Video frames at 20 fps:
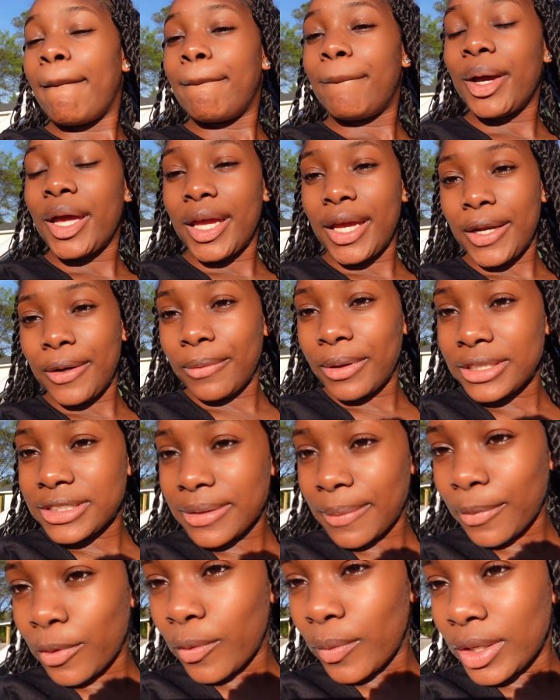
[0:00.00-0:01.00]
But anyways,
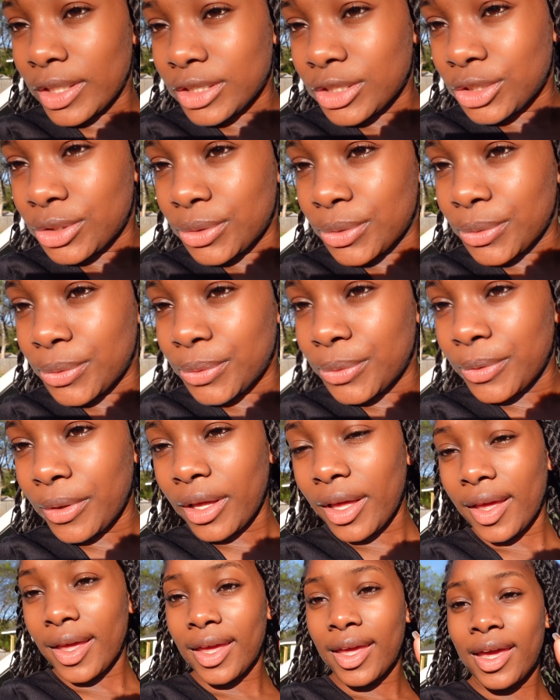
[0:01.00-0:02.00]
I'm going to
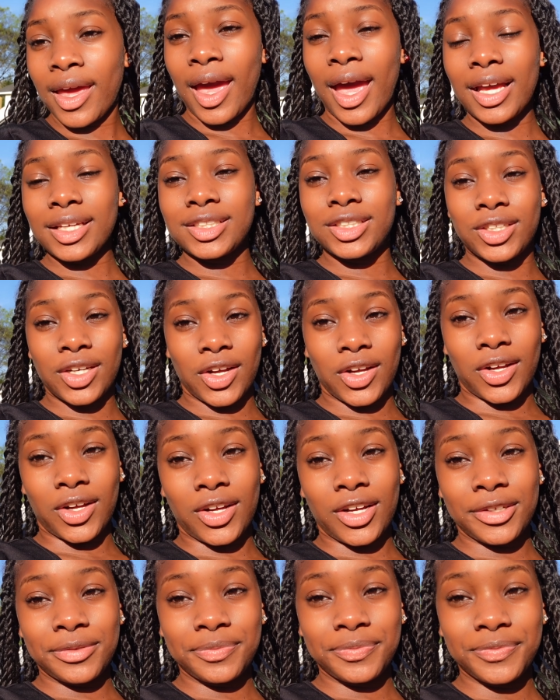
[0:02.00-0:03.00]
catch
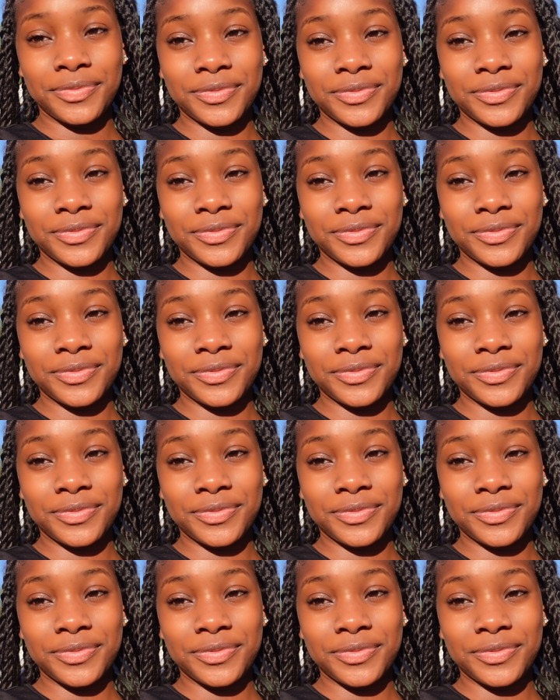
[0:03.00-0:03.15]
y'all.